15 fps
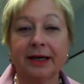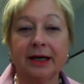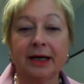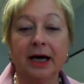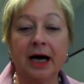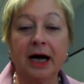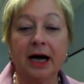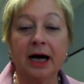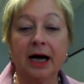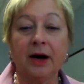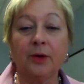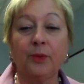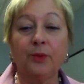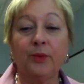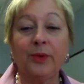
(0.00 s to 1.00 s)
Okay.
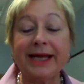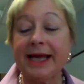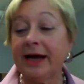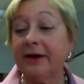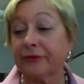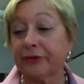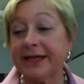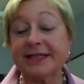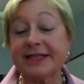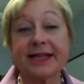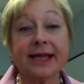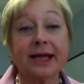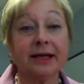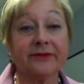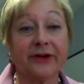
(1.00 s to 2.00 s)
We have reached
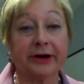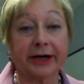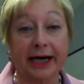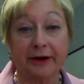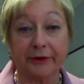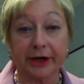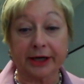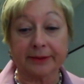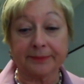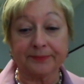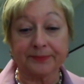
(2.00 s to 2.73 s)
the end of our hour.